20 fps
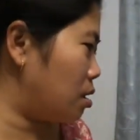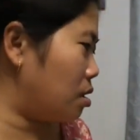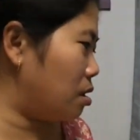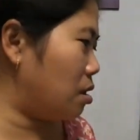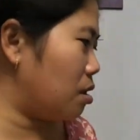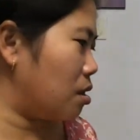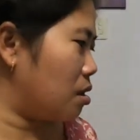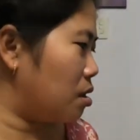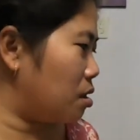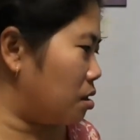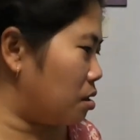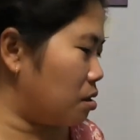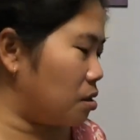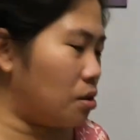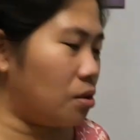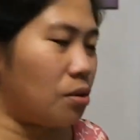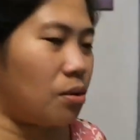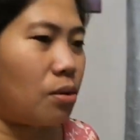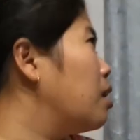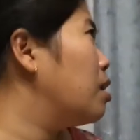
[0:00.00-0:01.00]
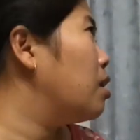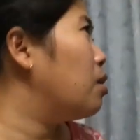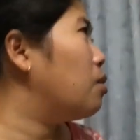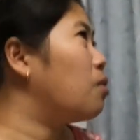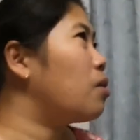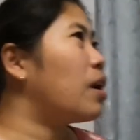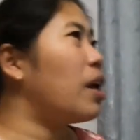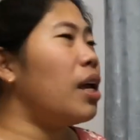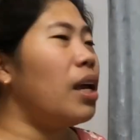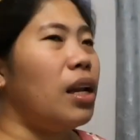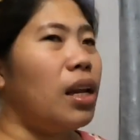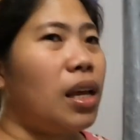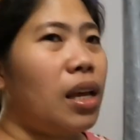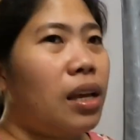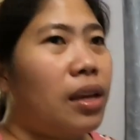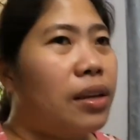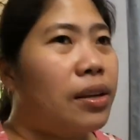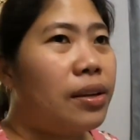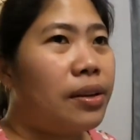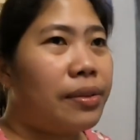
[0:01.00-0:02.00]
Yeah. yeah. Okay,
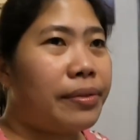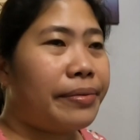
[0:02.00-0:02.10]
honey.